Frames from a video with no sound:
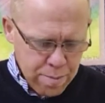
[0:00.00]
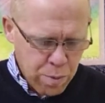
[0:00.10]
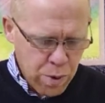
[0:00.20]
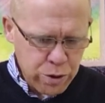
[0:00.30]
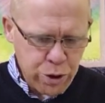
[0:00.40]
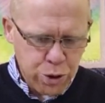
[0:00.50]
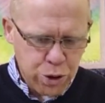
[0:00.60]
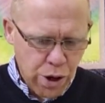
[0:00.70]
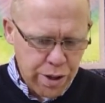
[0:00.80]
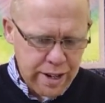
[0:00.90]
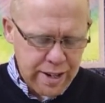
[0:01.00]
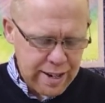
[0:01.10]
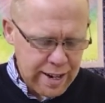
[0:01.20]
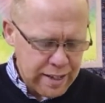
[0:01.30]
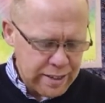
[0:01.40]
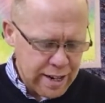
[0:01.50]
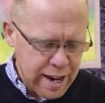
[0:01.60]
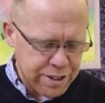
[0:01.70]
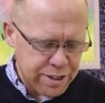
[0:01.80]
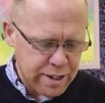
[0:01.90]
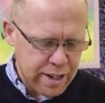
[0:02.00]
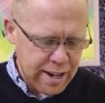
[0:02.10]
But we also saw that laziness,